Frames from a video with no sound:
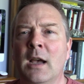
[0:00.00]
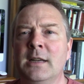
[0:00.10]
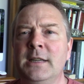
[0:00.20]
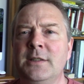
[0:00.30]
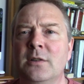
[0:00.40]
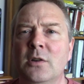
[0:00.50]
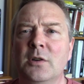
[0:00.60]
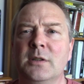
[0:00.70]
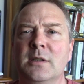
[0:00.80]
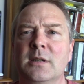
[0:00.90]
and he's
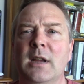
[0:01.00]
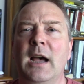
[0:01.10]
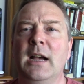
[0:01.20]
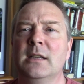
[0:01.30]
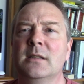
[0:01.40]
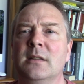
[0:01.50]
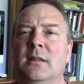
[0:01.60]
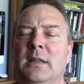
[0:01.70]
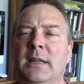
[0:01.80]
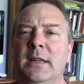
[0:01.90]
looked at
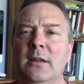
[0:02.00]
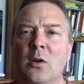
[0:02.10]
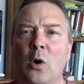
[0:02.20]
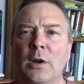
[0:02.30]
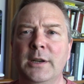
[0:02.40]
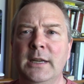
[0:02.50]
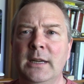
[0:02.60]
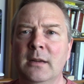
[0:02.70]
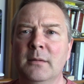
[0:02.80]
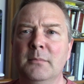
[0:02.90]
the
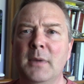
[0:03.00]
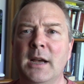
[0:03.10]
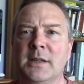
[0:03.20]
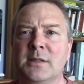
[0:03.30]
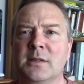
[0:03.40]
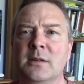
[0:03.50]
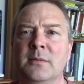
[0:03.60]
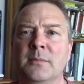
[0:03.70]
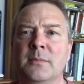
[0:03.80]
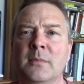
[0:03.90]
colony mass
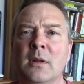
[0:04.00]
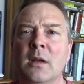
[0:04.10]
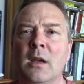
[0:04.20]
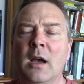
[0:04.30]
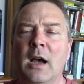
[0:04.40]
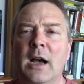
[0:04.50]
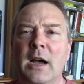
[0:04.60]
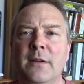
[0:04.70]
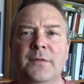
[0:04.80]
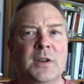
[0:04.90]

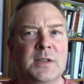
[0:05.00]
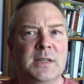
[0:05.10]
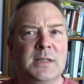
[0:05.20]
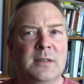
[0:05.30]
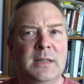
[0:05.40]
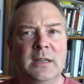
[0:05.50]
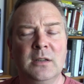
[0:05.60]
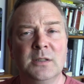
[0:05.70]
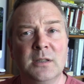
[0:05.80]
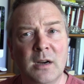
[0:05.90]
versus the
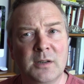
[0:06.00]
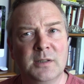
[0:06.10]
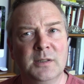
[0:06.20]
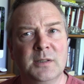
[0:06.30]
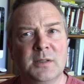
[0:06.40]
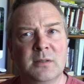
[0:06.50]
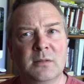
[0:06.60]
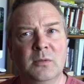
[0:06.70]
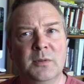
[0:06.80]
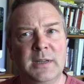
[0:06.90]
conductance
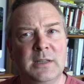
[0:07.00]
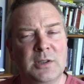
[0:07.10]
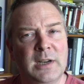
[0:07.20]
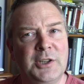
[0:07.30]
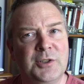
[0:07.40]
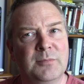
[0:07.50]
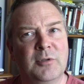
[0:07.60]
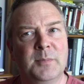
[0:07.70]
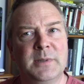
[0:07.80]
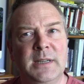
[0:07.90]
or the insulation
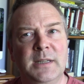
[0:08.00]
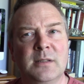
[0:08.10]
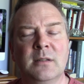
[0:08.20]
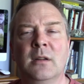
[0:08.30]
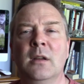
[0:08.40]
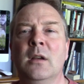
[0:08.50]
properties